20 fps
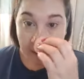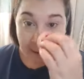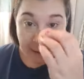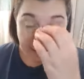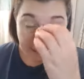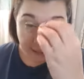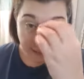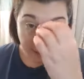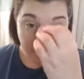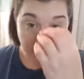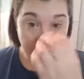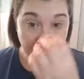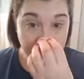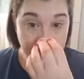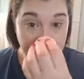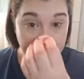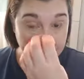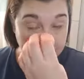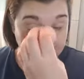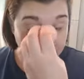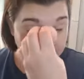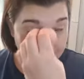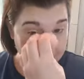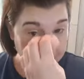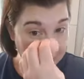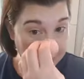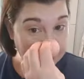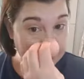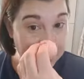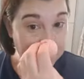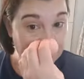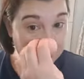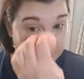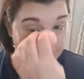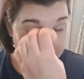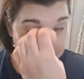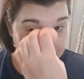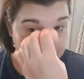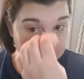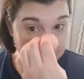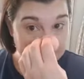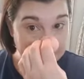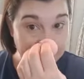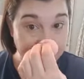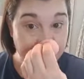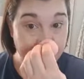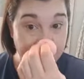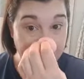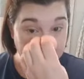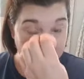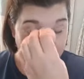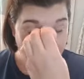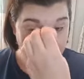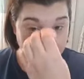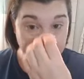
so, you know, we need to spend more time as a family,